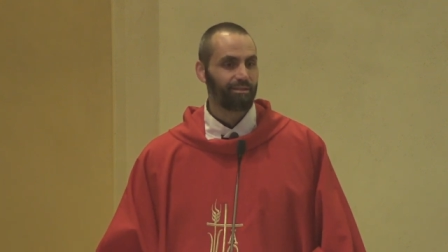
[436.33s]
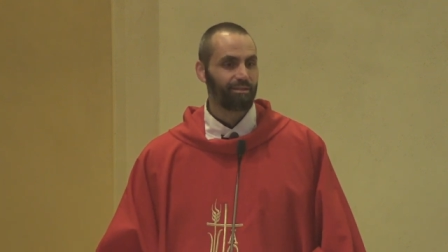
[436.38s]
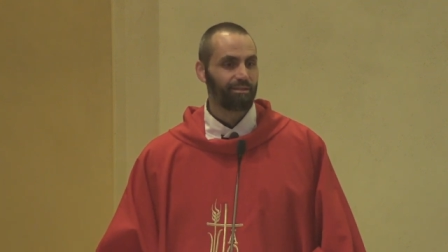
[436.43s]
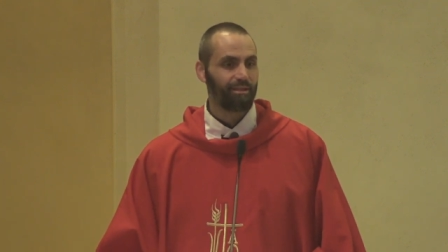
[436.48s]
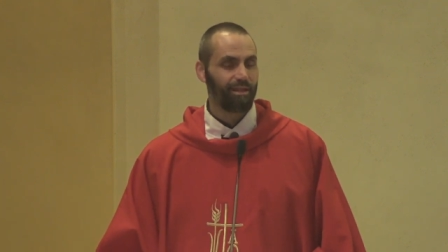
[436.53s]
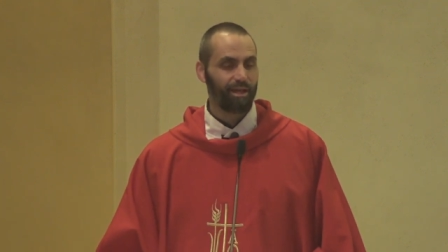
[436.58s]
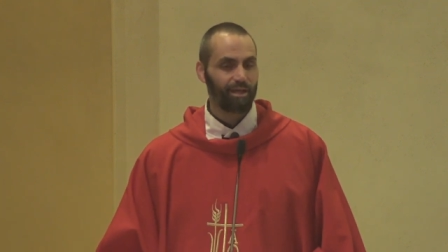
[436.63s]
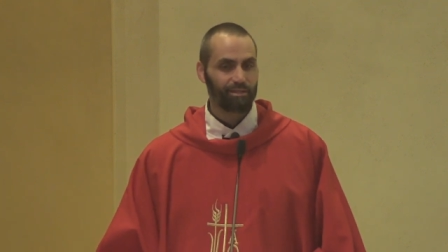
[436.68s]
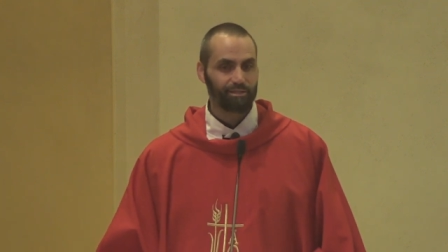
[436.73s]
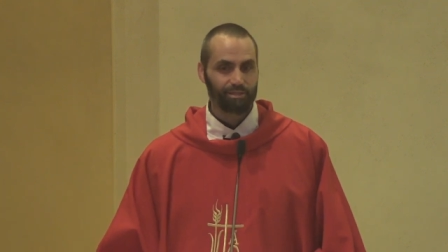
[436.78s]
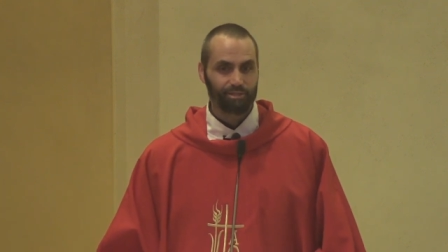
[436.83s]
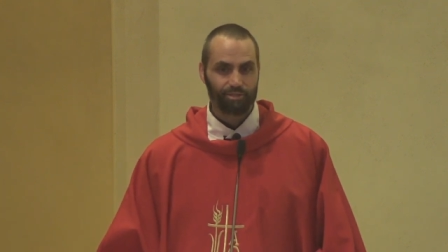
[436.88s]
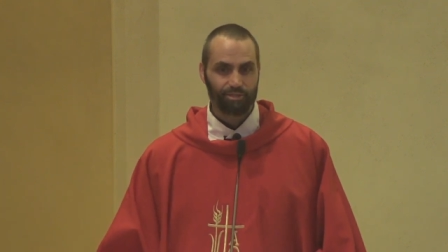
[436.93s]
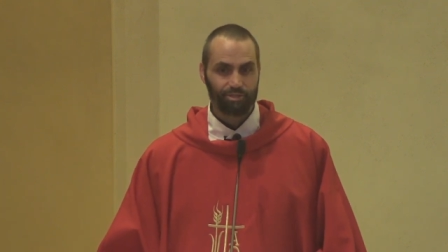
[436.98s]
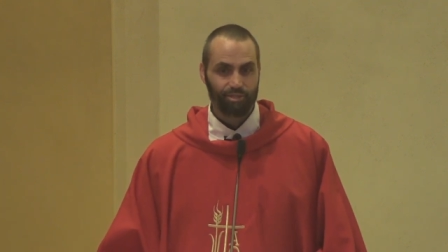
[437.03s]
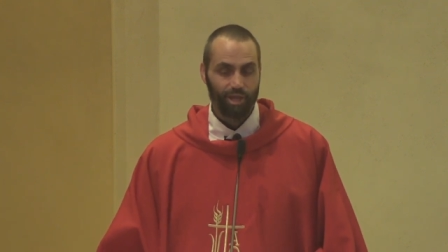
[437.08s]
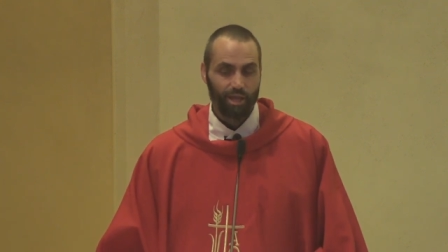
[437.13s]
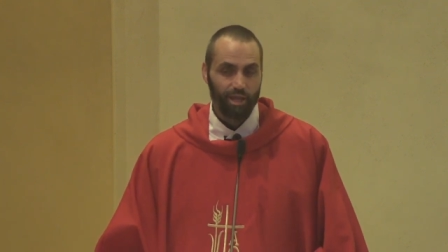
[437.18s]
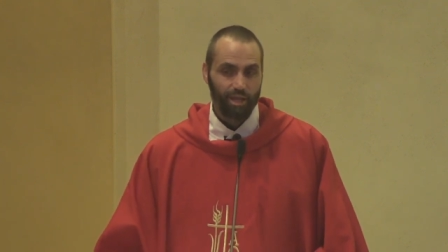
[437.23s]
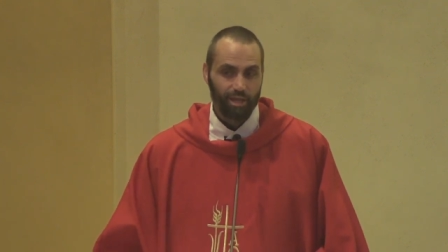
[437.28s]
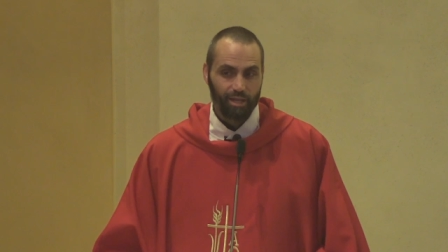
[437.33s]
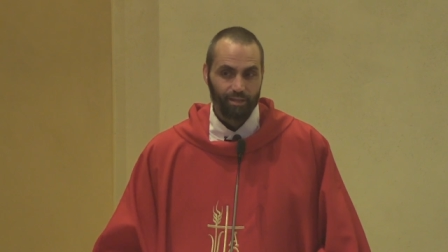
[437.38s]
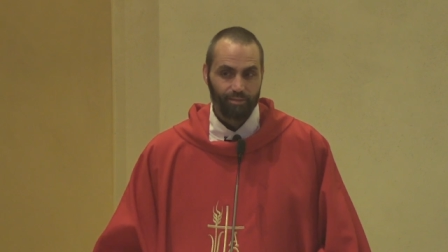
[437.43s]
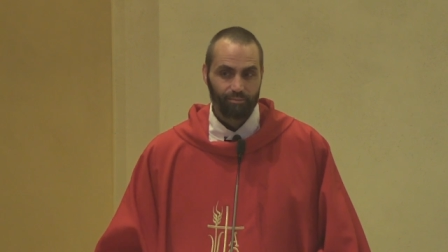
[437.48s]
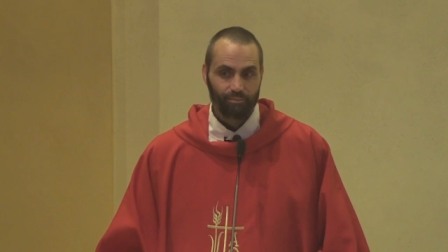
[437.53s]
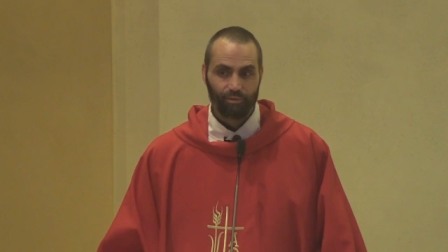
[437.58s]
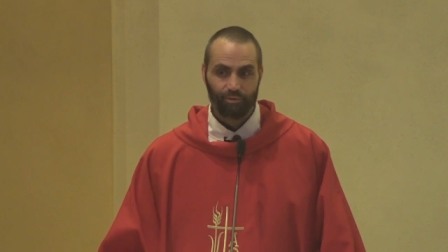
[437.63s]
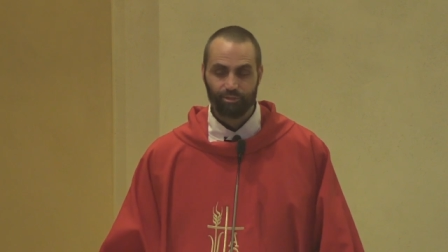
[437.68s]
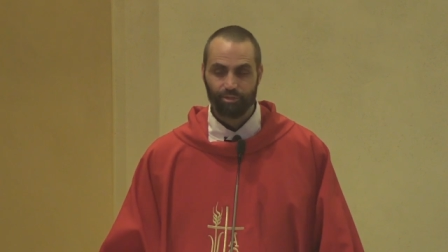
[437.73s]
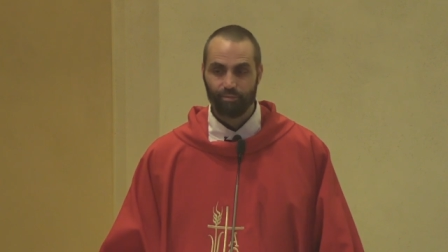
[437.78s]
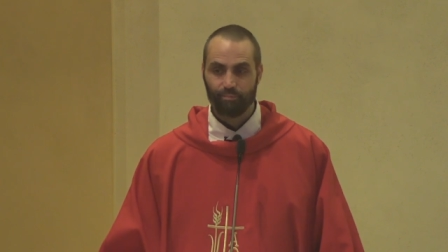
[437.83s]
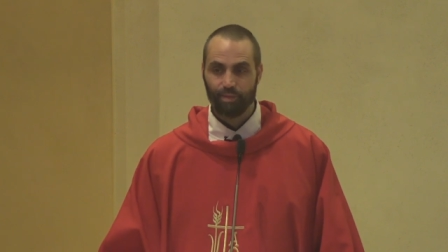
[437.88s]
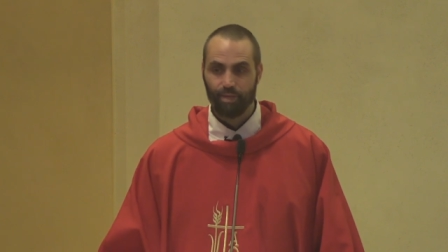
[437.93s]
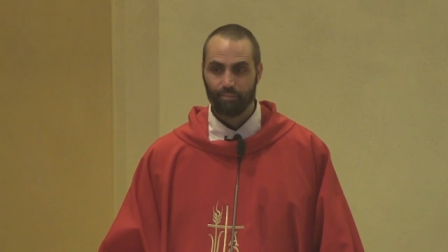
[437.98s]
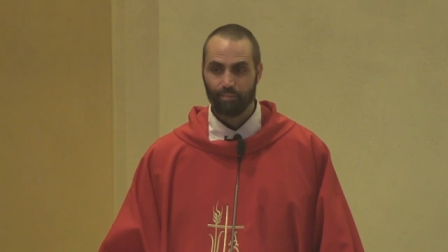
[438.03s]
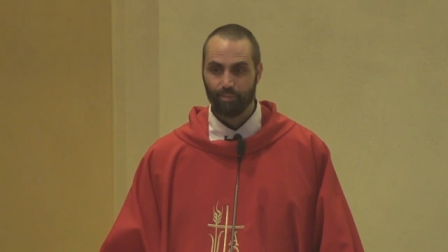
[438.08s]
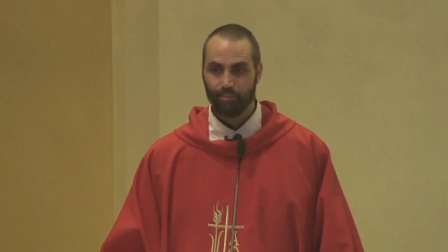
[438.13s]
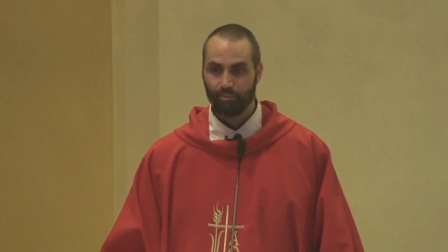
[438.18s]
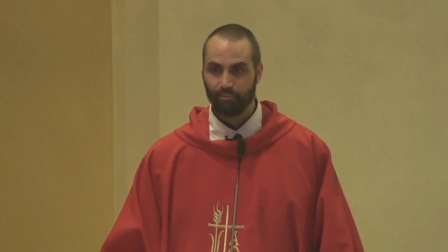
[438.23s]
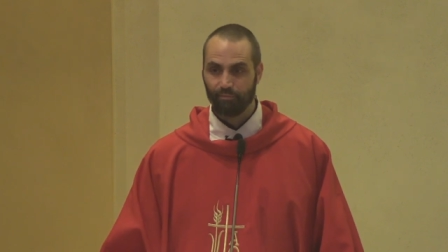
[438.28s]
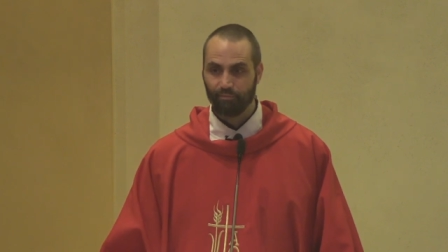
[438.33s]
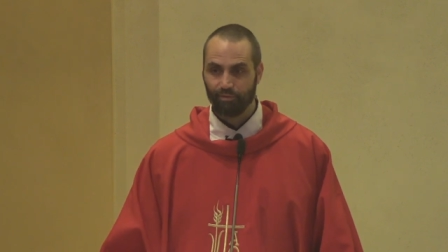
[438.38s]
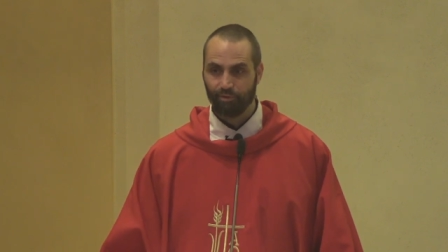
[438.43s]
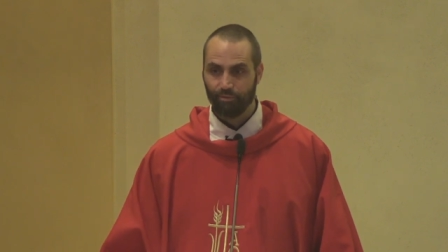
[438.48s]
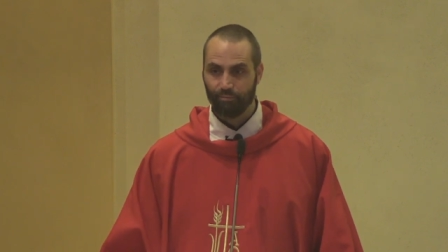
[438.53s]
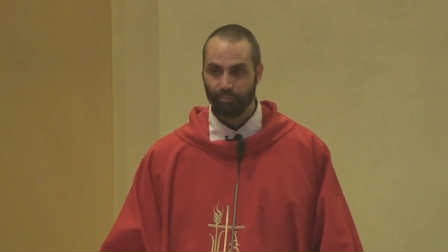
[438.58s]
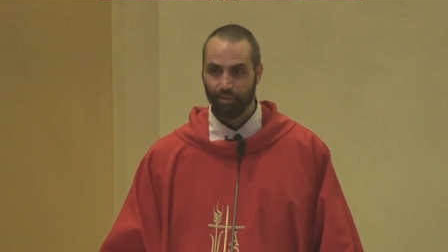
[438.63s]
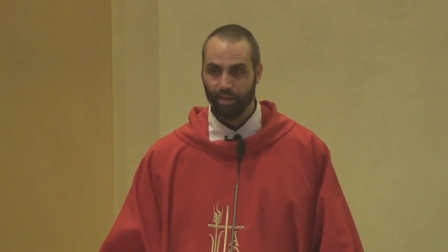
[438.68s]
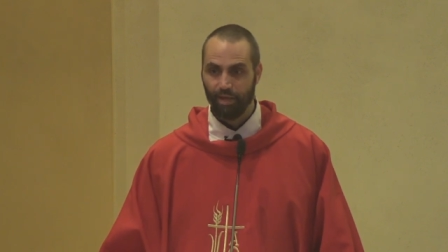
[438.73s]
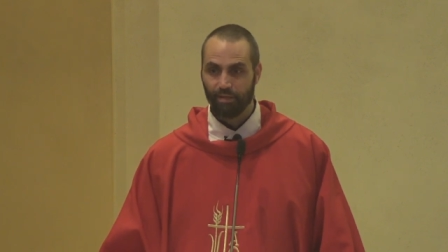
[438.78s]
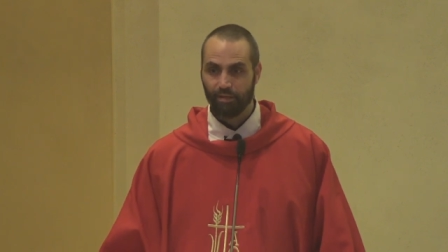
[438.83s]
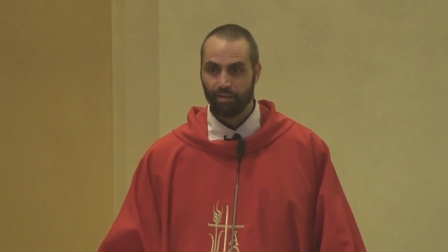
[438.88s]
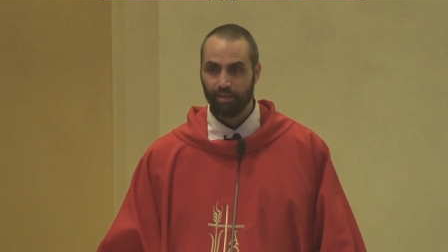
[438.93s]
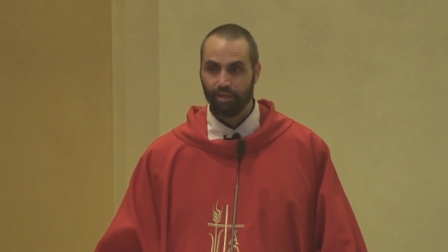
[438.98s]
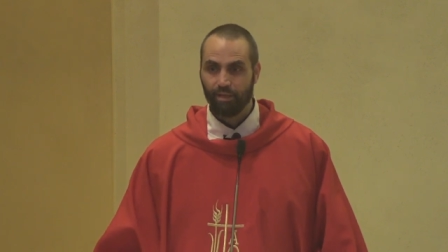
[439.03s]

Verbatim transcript: not to shame or to make people feel bad,